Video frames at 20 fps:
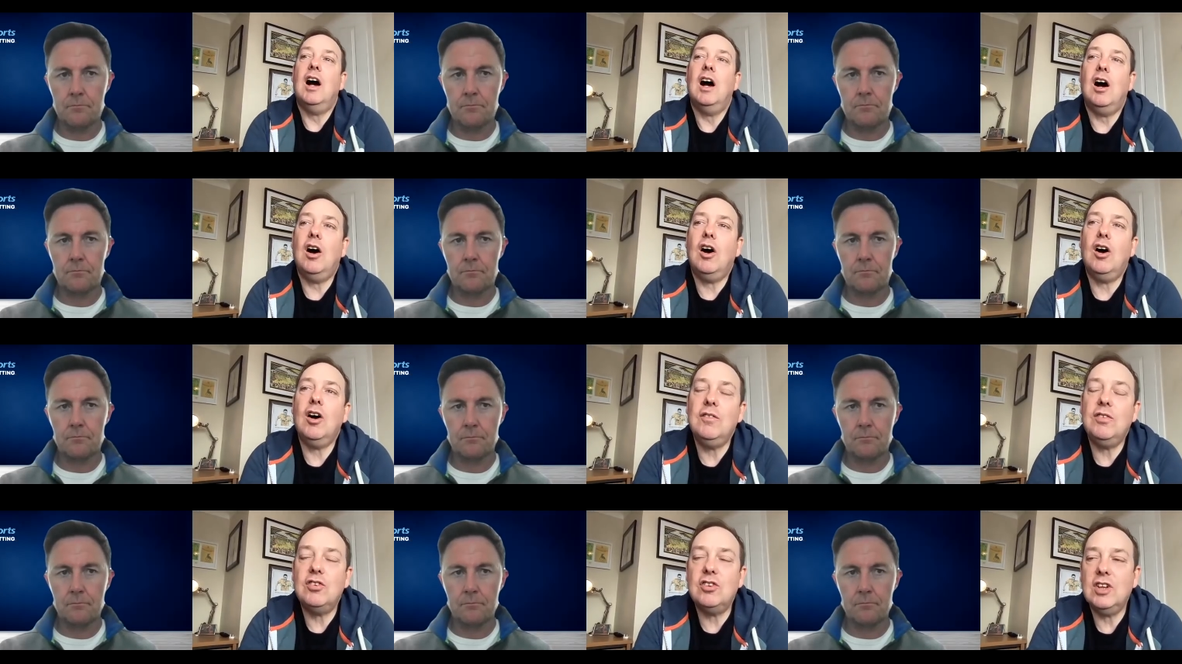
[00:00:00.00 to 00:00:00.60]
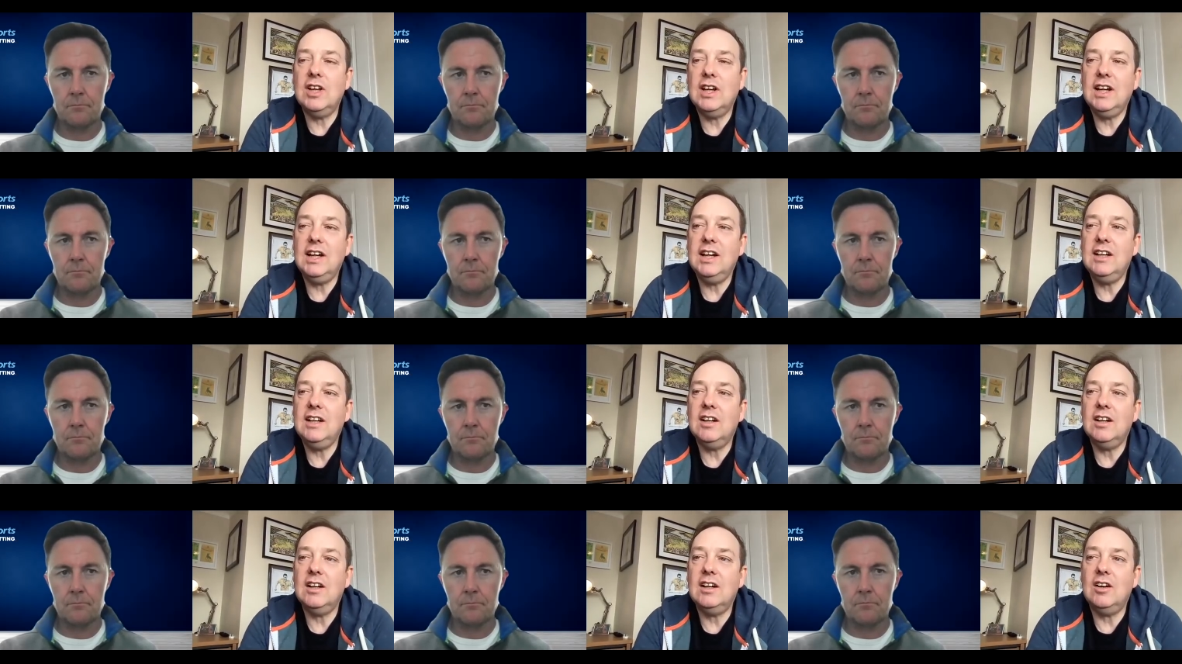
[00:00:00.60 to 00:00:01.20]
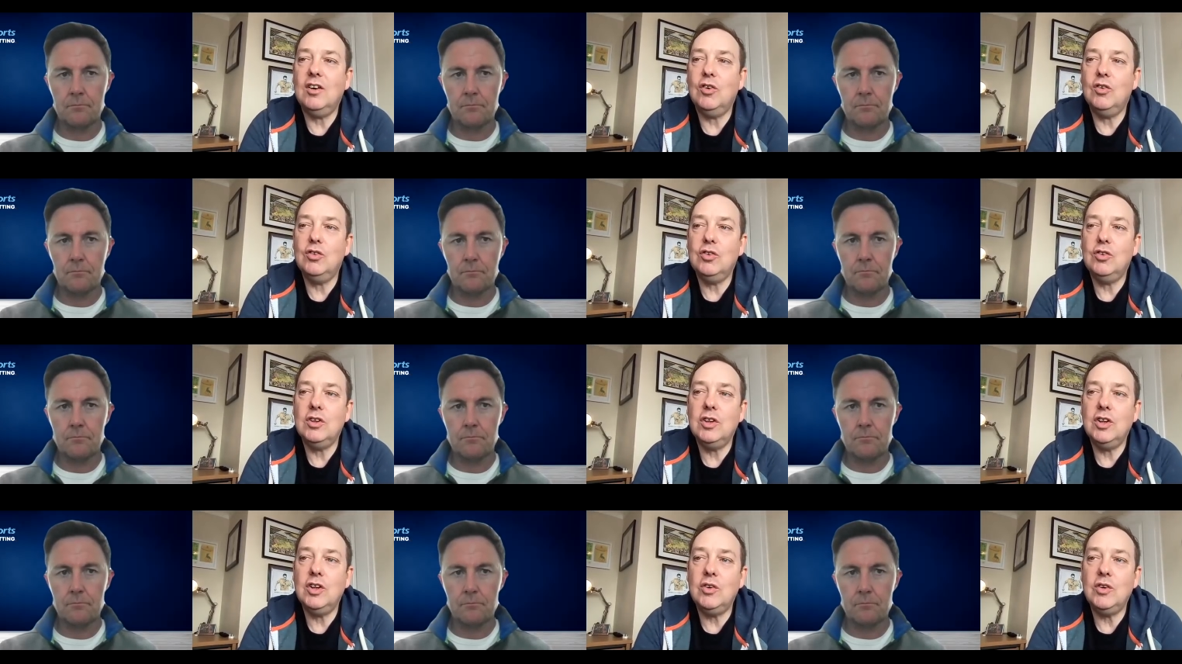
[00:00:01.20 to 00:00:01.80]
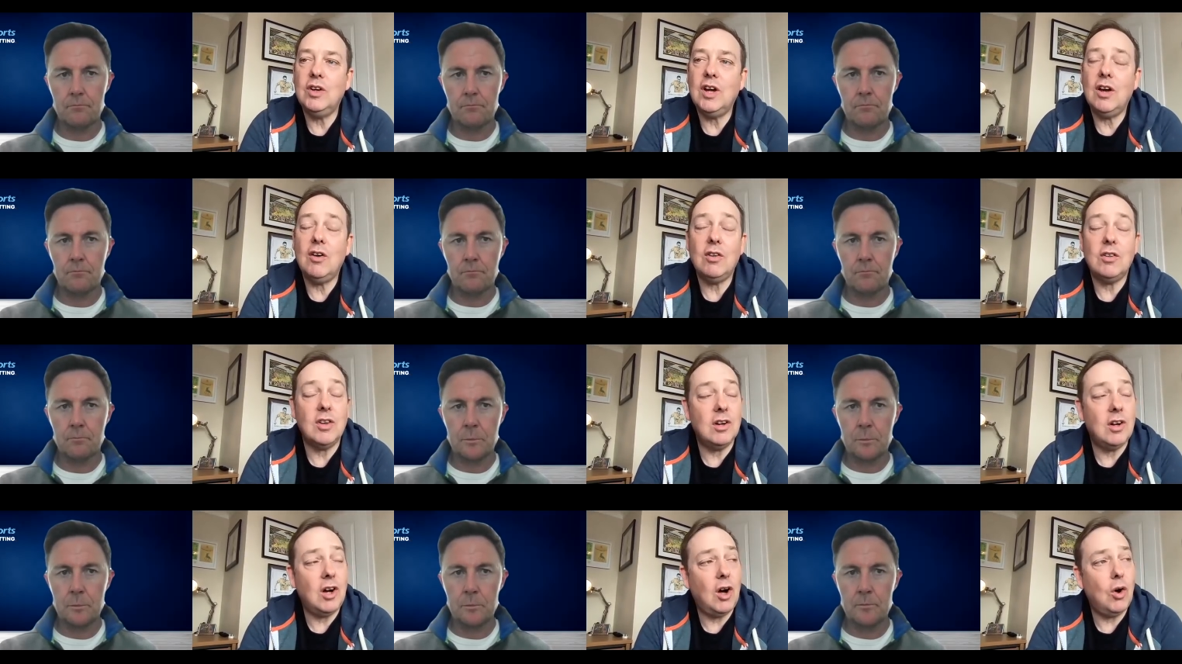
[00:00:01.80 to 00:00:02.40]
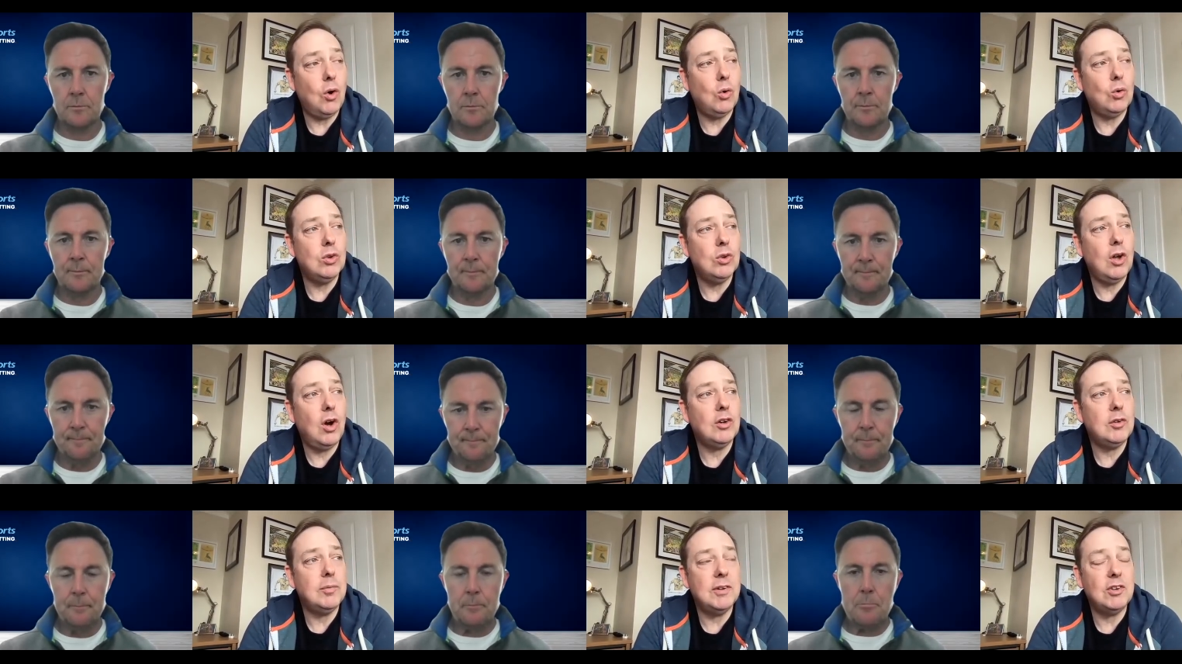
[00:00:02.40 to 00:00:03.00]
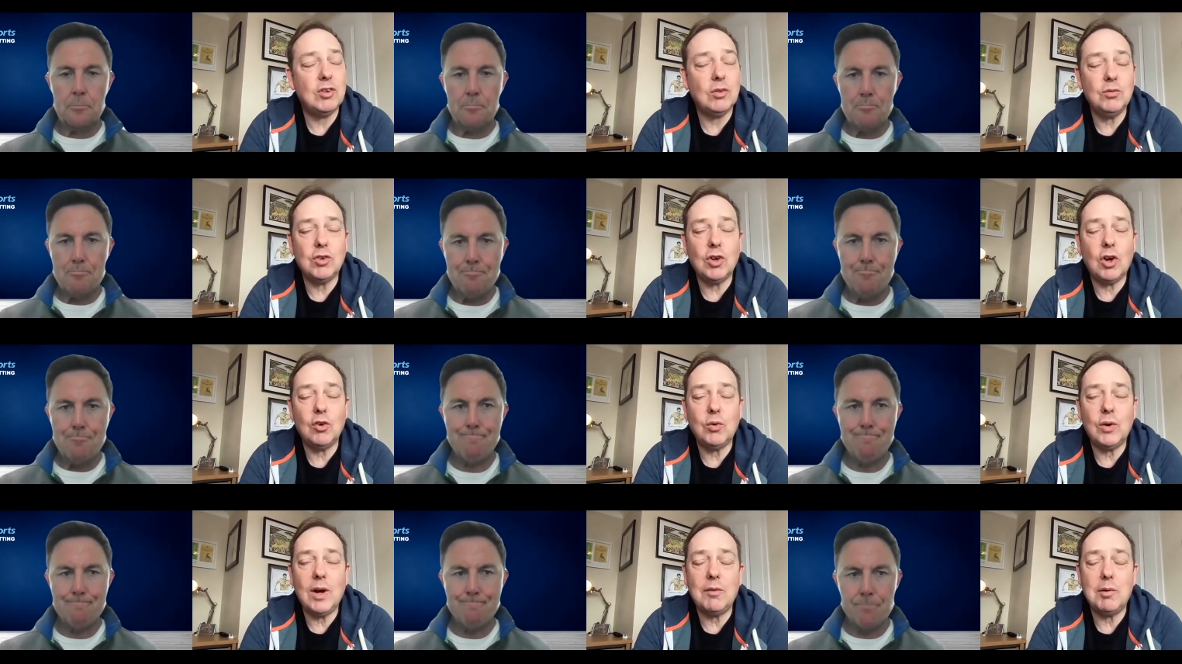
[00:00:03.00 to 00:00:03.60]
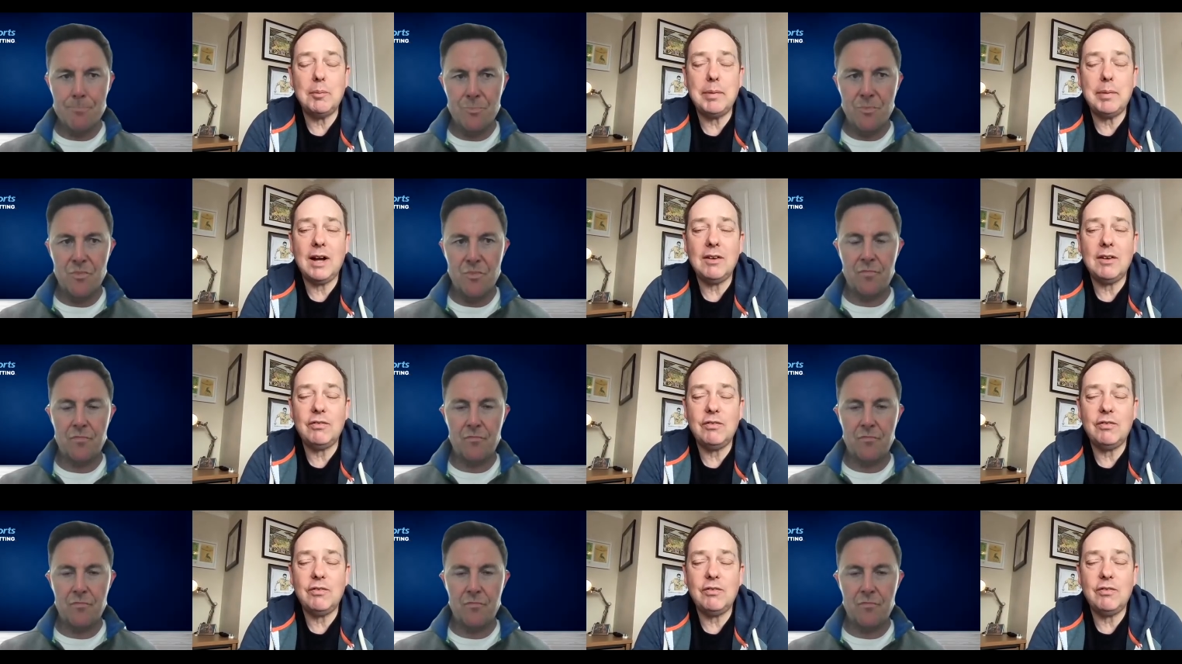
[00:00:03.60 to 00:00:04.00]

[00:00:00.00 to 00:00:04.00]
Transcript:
Speaker 1: I've seen under Nuno the whole night. I mean, sometimes we have a bad